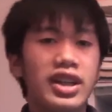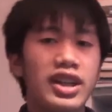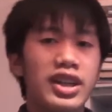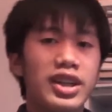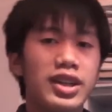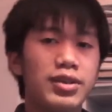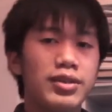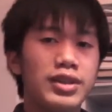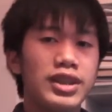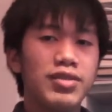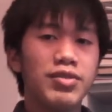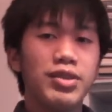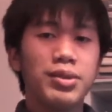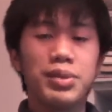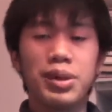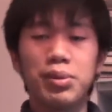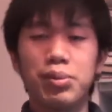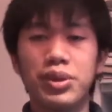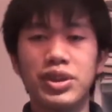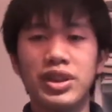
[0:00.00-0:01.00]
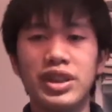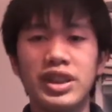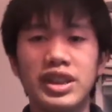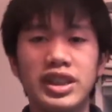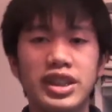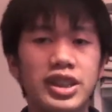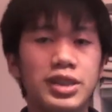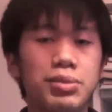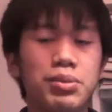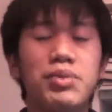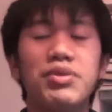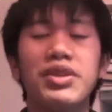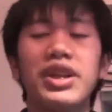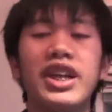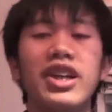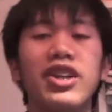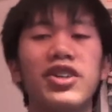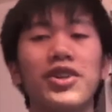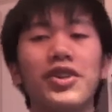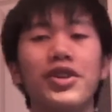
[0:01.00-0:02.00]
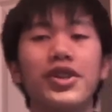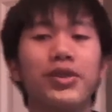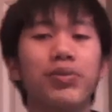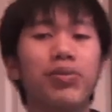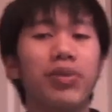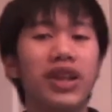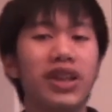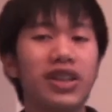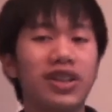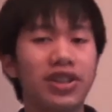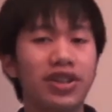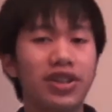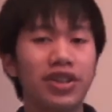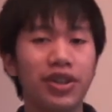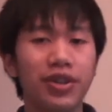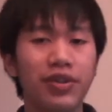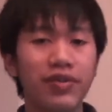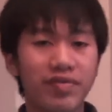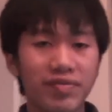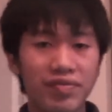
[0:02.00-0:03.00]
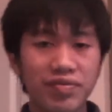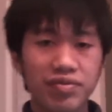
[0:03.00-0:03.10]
And definitely my buddies and some other Halo cosplayers too.